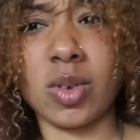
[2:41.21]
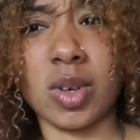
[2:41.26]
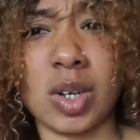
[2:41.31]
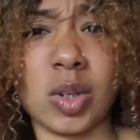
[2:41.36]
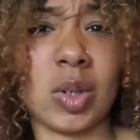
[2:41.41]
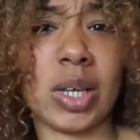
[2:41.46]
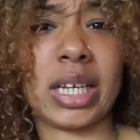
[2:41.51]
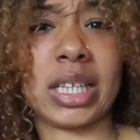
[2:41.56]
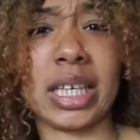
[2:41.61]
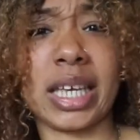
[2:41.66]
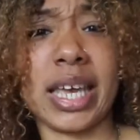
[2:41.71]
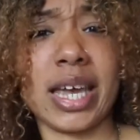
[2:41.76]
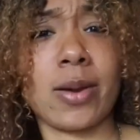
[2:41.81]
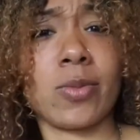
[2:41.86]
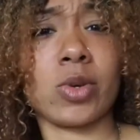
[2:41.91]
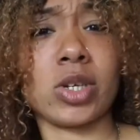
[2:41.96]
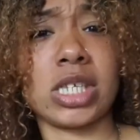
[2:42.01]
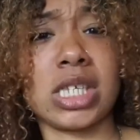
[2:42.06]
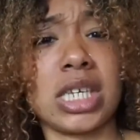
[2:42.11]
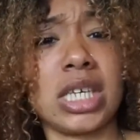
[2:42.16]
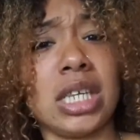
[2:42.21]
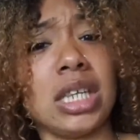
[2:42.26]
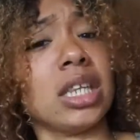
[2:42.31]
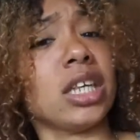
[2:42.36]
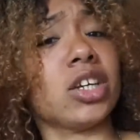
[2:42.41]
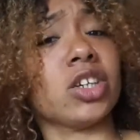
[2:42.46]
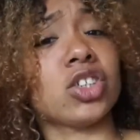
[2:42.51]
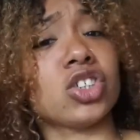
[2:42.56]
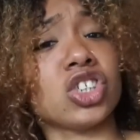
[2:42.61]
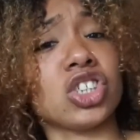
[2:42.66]
I don't like the camera sitting
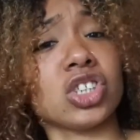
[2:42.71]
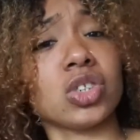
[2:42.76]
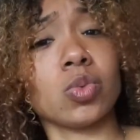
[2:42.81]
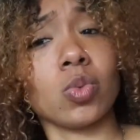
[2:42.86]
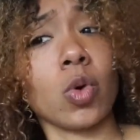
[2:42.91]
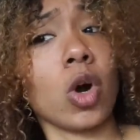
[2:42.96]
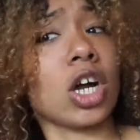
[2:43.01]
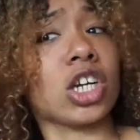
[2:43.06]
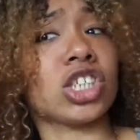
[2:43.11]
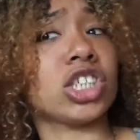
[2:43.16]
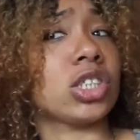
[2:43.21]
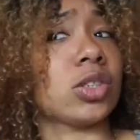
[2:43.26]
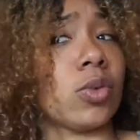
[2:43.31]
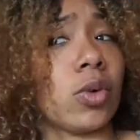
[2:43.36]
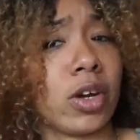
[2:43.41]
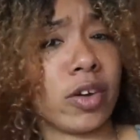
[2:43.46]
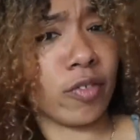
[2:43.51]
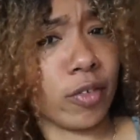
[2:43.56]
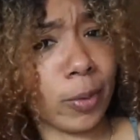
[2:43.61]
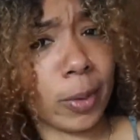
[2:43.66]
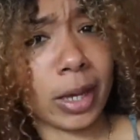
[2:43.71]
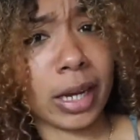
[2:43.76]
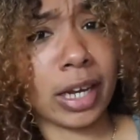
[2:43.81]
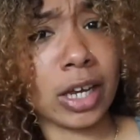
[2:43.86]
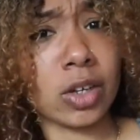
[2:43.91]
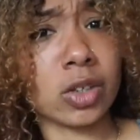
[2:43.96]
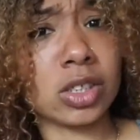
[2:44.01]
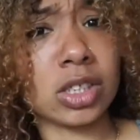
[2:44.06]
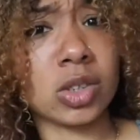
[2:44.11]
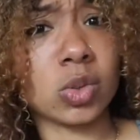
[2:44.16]
there just watching while everybody
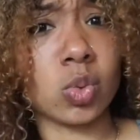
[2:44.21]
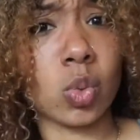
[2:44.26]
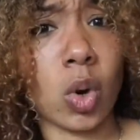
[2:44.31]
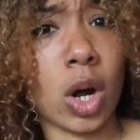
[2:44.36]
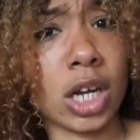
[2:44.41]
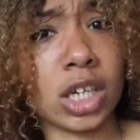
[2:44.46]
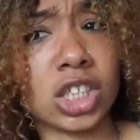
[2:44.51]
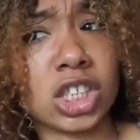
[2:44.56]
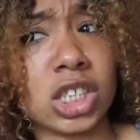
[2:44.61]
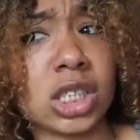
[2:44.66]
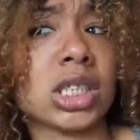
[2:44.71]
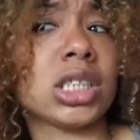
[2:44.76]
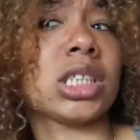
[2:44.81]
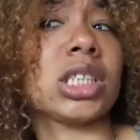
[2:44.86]
else is watching.